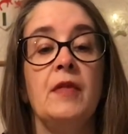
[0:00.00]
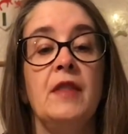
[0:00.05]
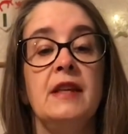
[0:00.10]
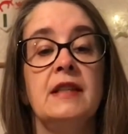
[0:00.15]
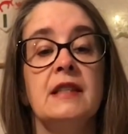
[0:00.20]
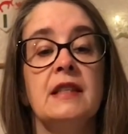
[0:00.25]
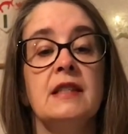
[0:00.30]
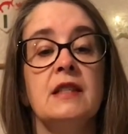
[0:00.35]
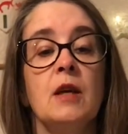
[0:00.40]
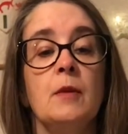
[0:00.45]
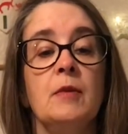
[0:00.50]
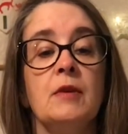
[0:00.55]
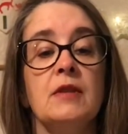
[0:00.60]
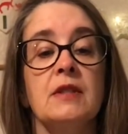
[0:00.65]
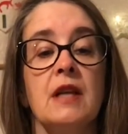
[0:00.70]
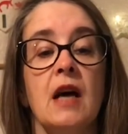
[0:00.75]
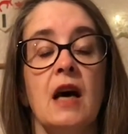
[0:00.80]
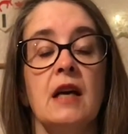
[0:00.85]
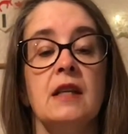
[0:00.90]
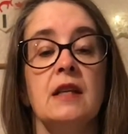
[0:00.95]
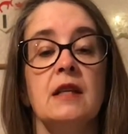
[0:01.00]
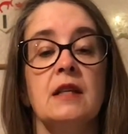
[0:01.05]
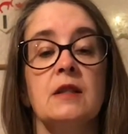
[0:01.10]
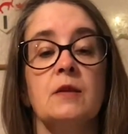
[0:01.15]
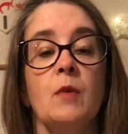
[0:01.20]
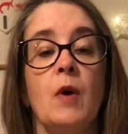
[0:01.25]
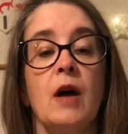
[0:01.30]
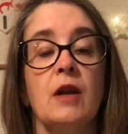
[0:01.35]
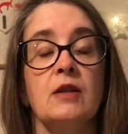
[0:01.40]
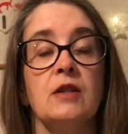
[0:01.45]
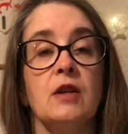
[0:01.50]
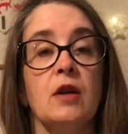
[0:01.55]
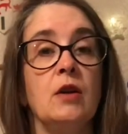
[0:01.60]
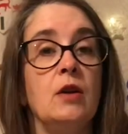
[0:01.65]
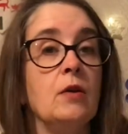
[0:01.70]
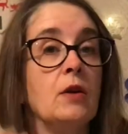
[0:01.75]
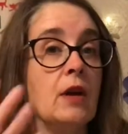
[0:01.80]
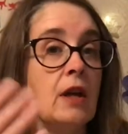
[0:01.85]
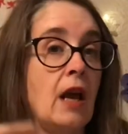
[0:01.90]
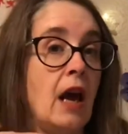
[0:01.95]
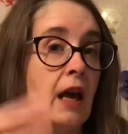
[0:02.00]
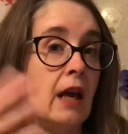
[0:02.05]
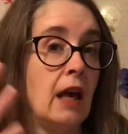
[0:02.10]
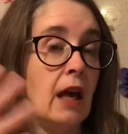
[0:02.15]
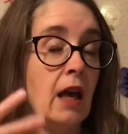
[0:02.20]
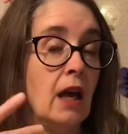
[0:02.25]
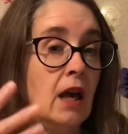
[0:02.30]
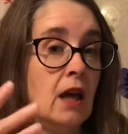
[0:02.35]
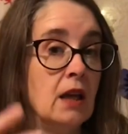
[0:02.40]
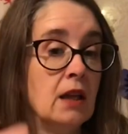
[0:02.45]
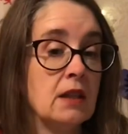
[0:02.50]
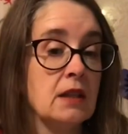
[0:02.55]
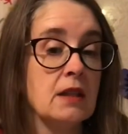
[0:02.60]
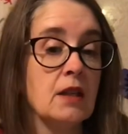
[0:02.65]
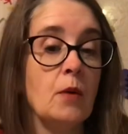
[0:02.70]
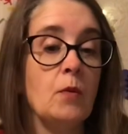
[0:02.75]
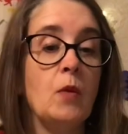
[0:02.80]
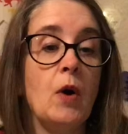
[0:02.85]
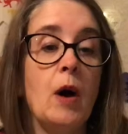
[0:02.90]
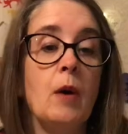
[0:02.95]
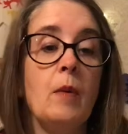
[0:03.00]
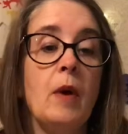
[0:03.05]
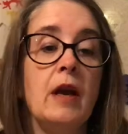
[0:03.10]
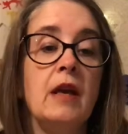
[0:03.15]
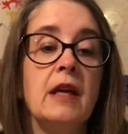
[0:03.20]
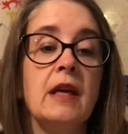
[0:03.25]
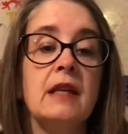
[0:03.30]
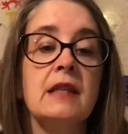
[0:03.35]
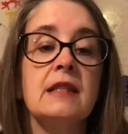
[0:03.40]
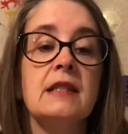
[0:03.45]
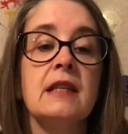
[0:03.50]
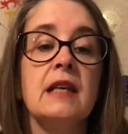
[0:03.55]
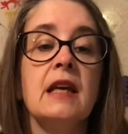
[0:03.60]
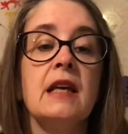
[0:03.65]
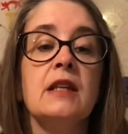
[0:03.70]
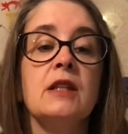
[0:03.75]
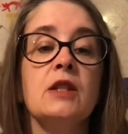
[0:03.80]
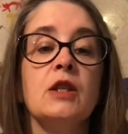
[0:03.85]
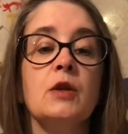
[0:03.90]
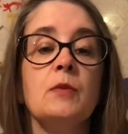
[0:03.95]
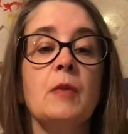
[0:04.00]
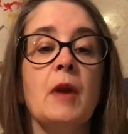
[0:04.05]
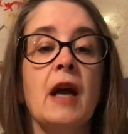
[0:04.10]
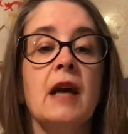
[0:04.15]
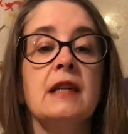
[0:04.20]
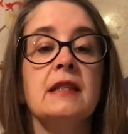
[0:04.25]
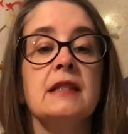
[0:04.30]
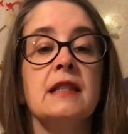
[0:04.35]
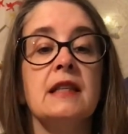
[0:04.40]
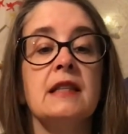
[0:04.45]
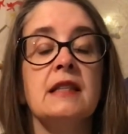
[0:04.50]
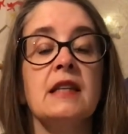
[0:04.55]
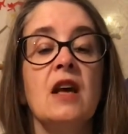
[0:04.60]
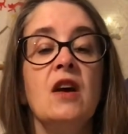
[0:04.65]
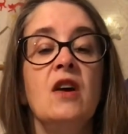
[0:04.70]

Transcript: This is double-sided as well, so you can hang it somewhere where you can see it in two places.